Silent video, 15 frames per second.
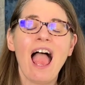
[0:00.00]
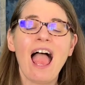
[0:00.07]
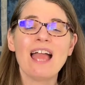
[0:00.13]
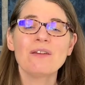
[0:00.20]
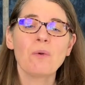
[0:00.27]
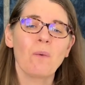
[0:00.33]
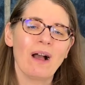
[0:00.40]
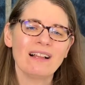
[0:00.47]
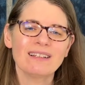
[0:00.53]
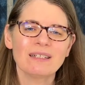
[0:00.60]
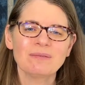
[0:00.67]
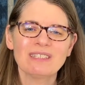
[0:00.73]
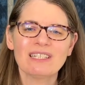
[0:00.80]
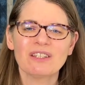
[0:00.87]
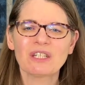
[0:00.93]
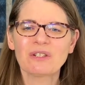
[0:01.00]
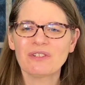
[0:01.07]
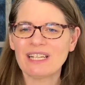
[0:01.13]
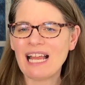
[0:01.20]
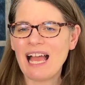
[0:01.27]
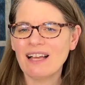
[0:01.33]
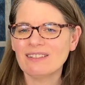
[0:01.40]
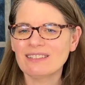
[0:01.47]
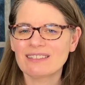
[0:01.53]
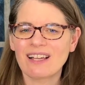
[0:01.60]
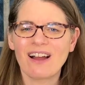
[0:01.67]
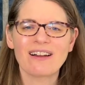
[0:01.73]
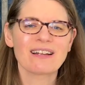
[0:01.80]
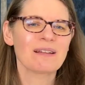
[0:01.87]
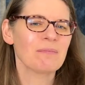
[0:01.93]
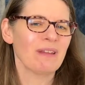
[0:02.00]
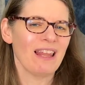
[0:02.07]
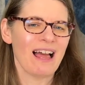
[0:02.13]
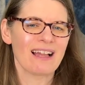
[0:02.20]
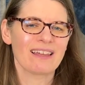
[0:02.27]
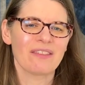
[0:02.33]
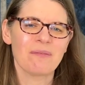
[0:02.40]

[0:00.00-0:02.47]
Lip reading: and welcome to the Greenhouse Garden Block